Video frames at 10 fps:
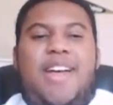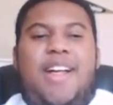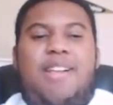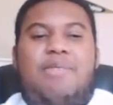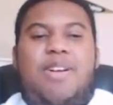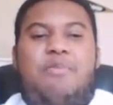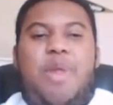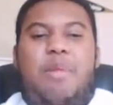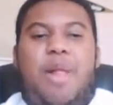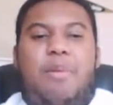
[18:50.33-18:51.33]
blah
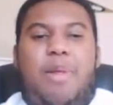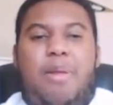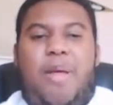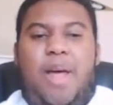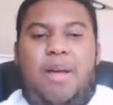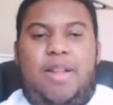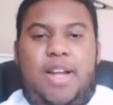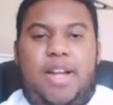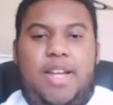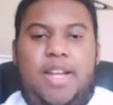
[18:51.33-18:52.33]
blah blah
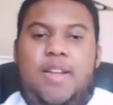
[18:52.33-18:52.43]
blah.